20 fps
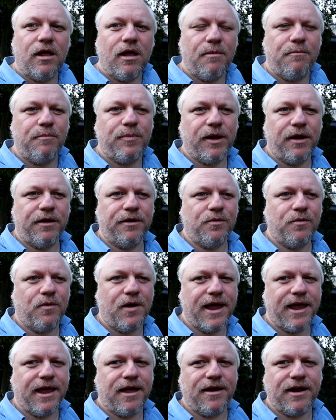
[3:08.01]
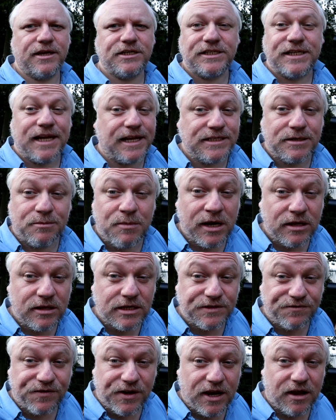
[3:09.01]
I'm blown away, and I just had to make
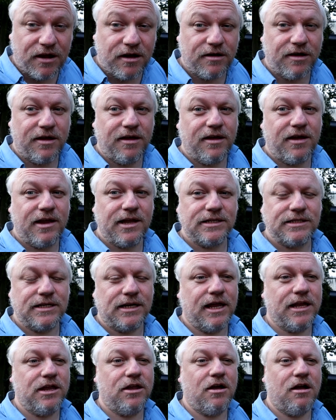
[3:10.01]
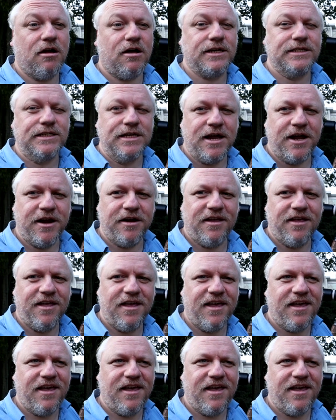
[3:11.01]
this video to let you guys know